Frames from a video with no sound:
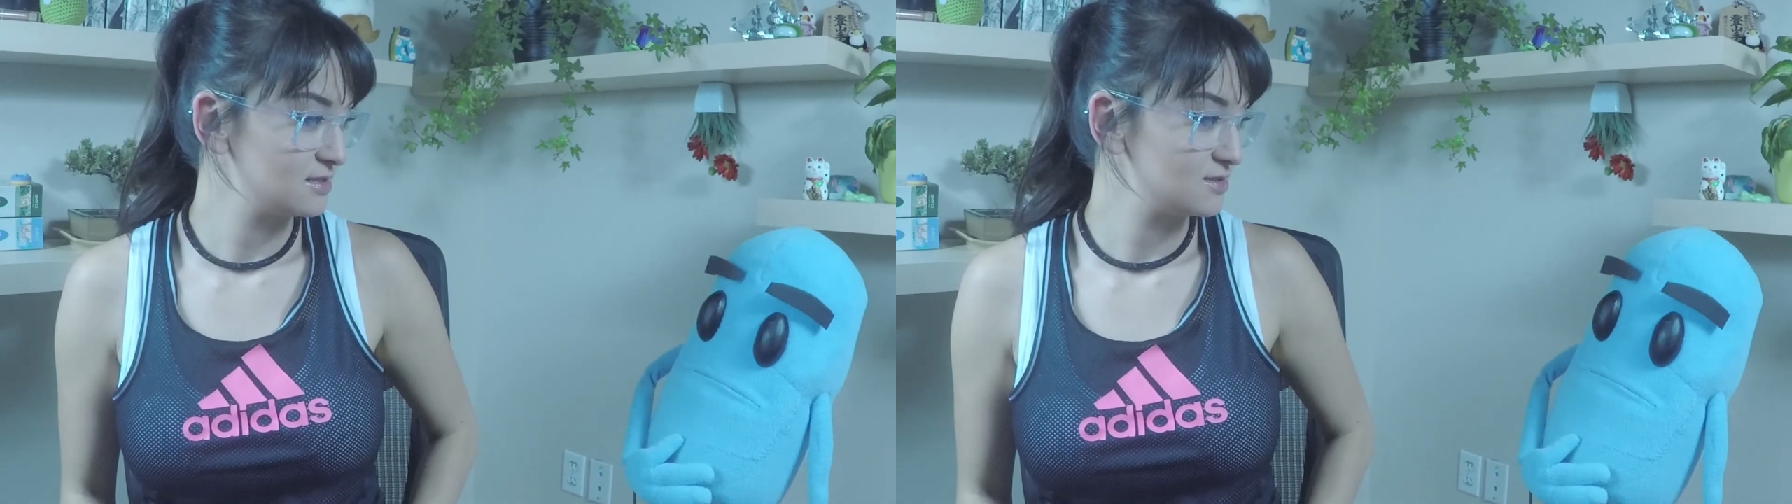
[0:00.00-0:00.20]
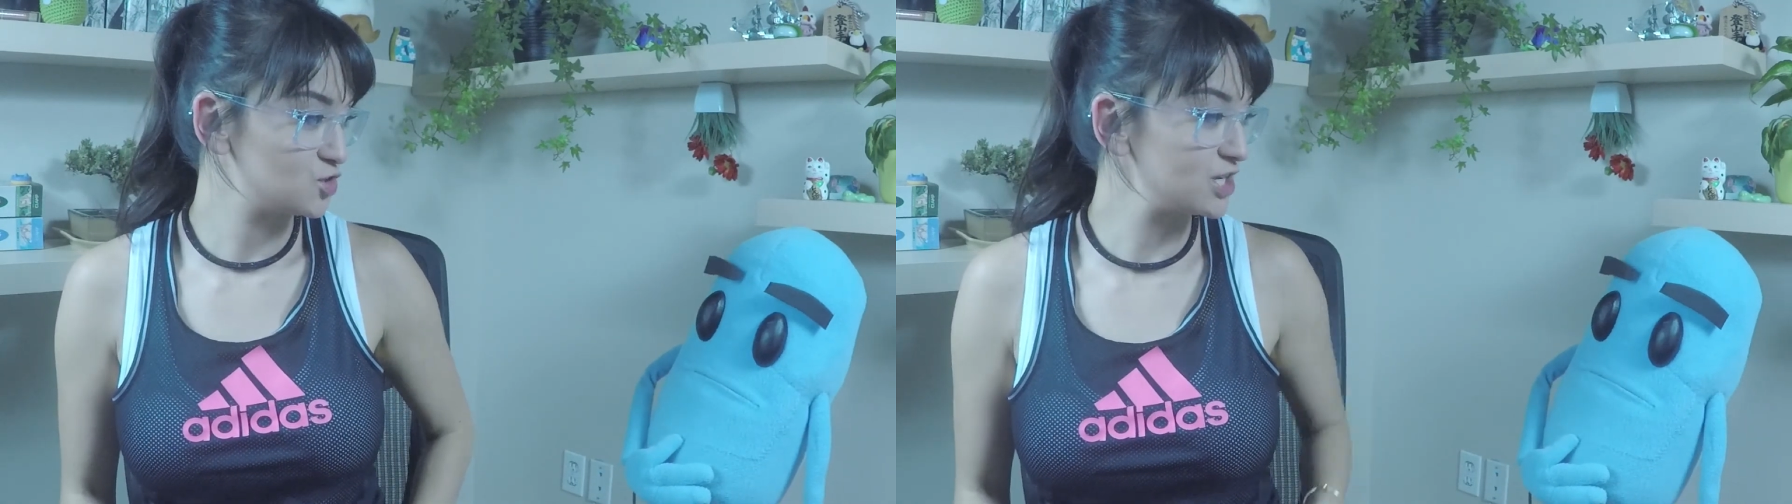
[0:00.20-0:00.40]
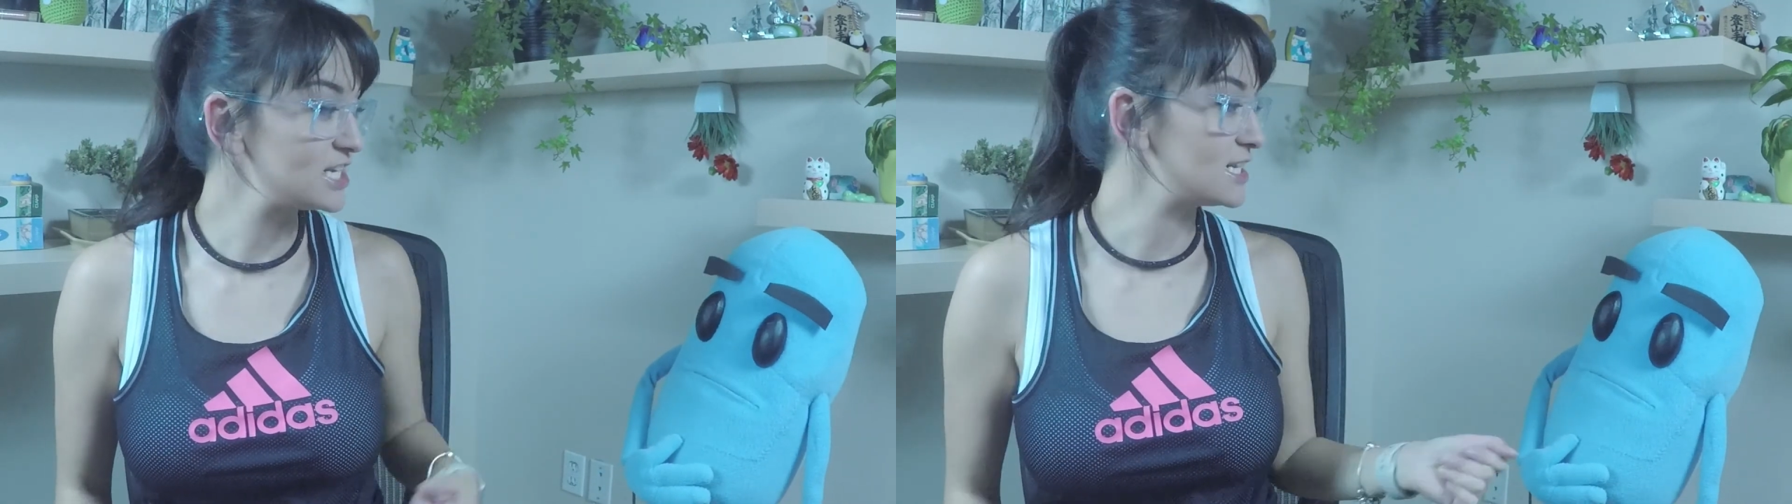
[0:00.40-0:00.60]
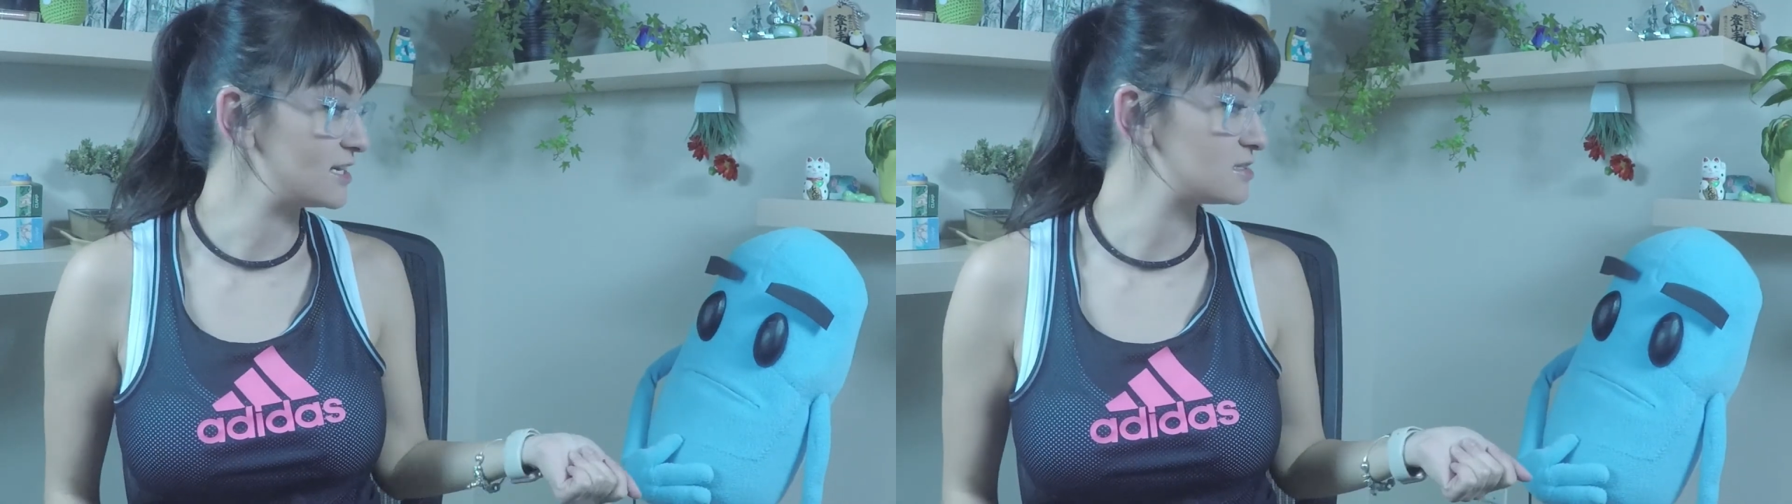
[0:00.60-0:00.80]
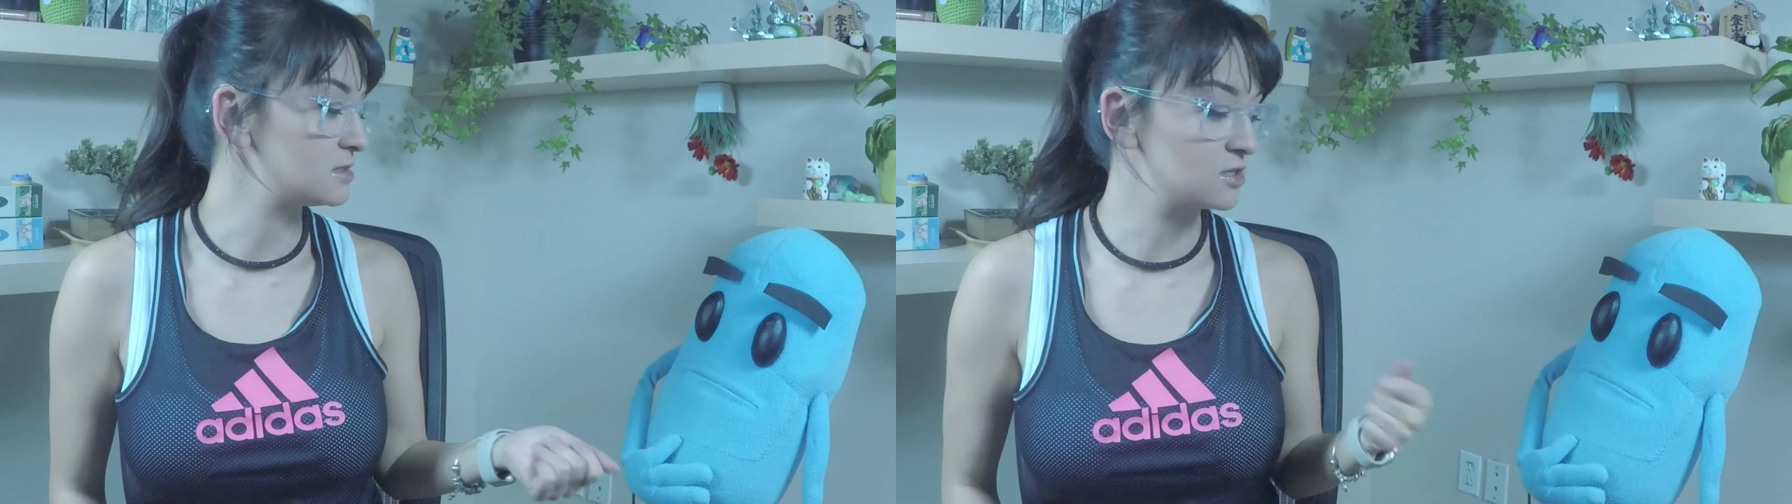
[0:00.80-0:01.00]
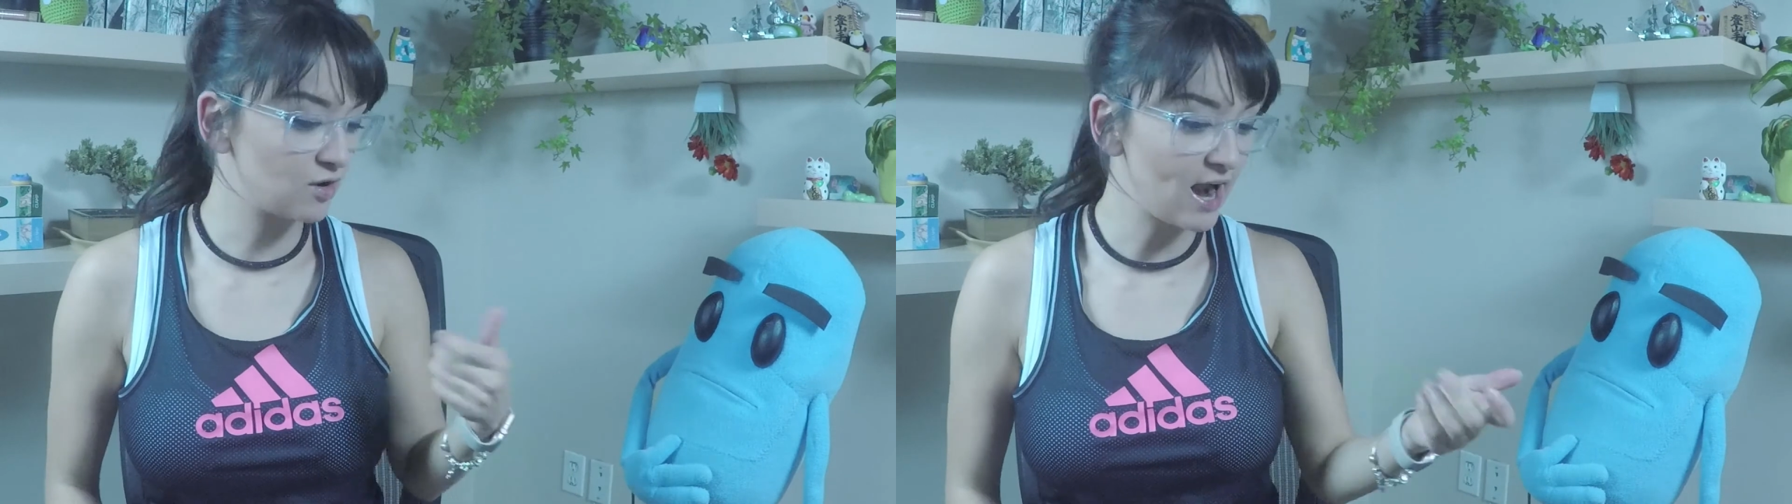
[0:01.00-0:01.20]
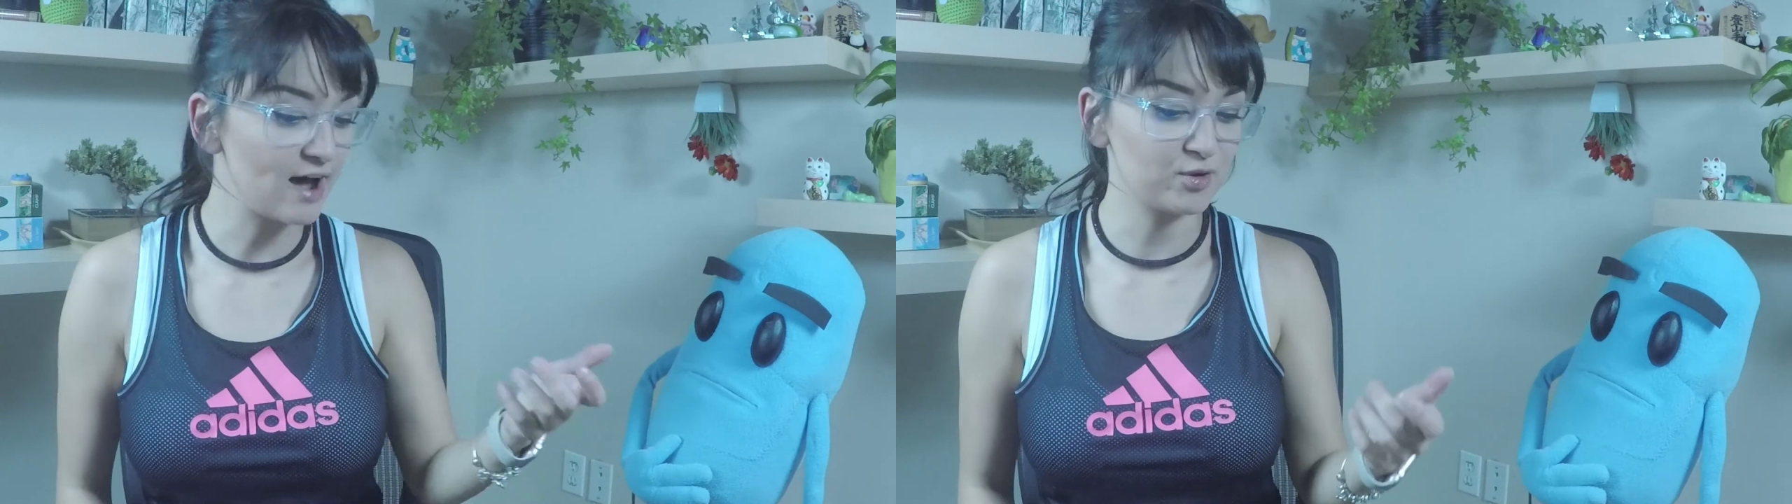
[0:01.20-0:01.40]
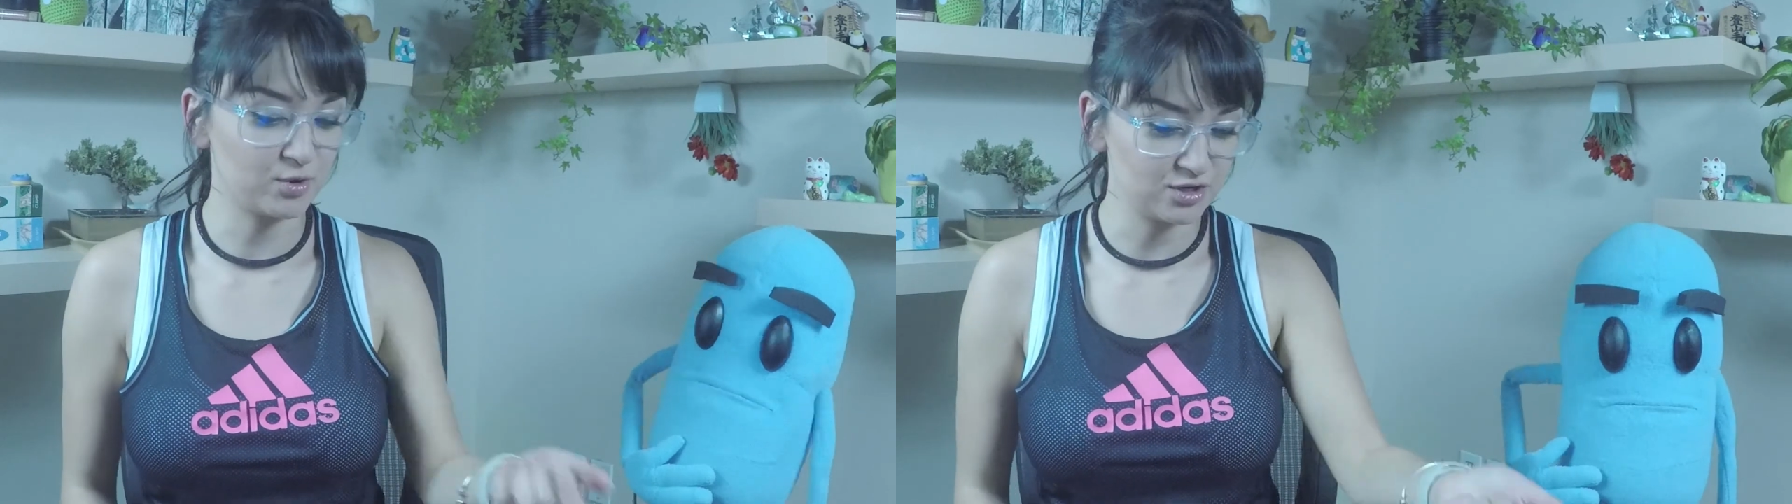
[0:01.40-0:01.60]
Shrinky Dinks. It's a
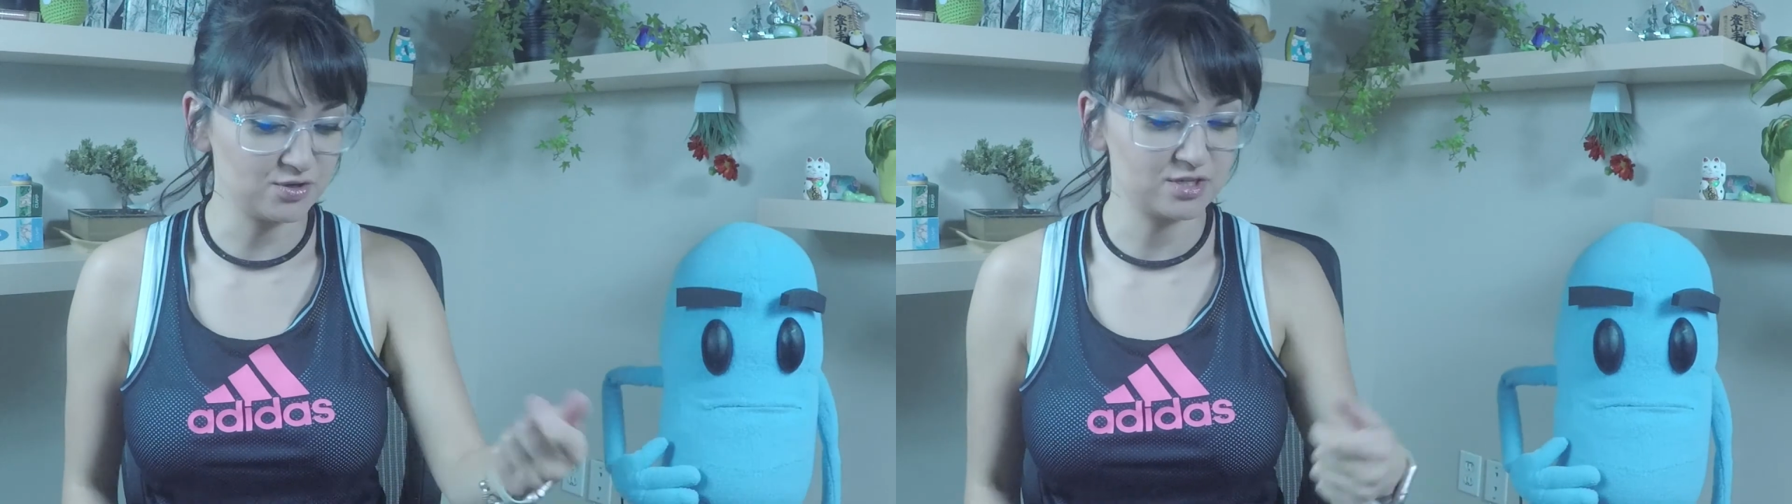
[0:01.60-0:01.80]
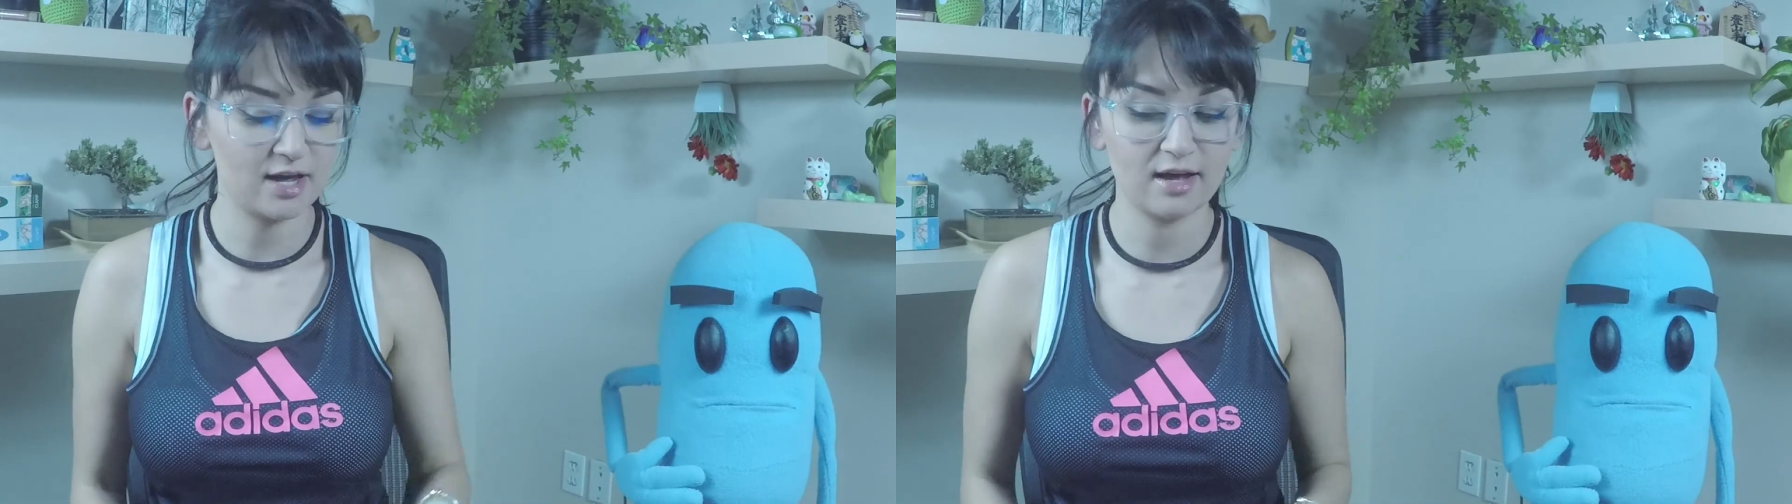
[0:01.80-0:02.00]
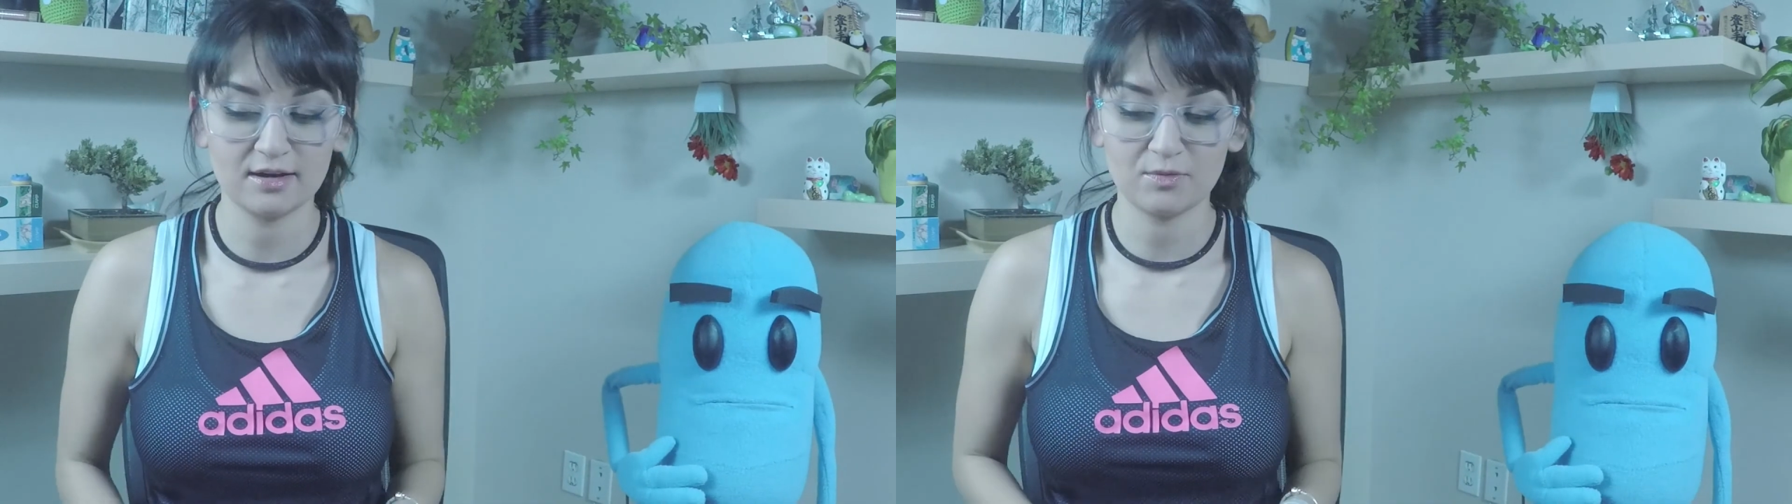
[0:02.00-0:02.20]
craft that we're gonna do today.